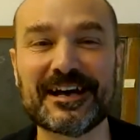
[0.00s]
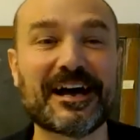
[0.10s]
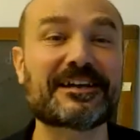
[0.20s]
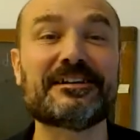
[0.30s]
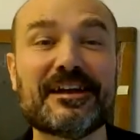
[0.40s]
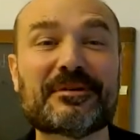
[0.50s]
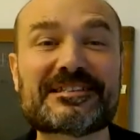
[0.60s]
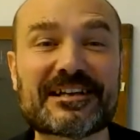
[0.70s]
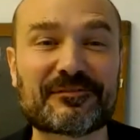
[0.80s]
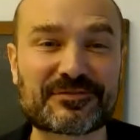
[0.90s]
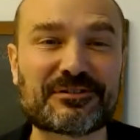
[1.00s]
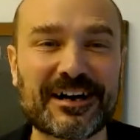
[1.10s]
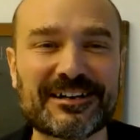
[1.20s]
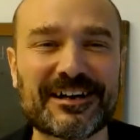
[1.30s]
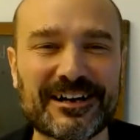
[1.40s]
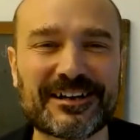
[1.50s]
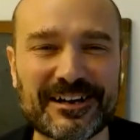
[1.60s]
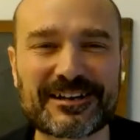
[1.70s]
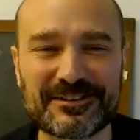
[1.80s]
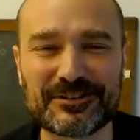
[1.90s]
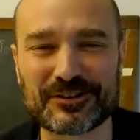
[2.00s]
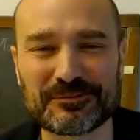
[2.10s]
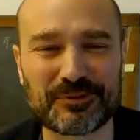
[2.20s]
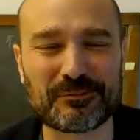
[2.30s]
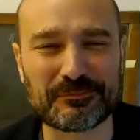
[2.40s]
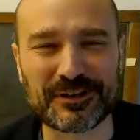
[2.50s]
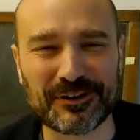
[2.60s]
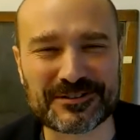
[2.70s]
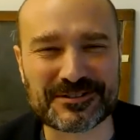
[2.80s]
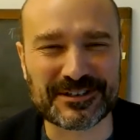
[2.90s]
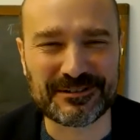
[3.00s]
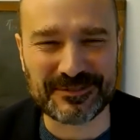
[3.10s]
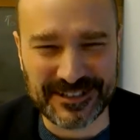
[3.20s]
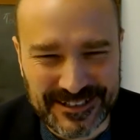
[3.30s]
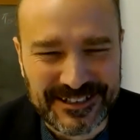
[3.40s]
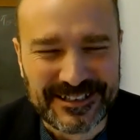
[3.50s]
I can hear myself, so I you can probably also hear me.